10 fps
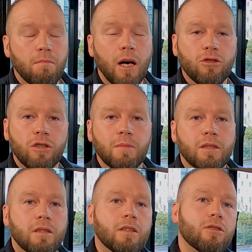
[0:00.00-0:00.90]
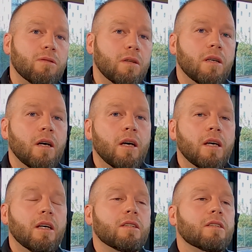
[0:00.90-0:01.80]
My dream is to do it
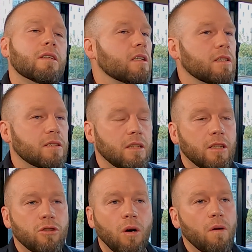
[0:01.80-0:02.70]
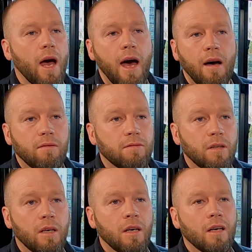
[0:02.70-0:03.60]
in cities that don't have.
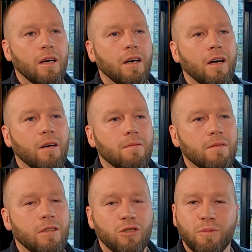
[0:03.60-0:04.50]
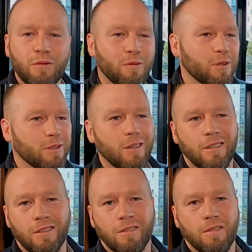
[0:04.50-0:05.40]
In Springfield, Missouri,
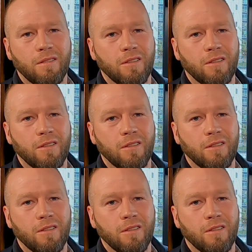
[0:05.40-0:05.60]
there's,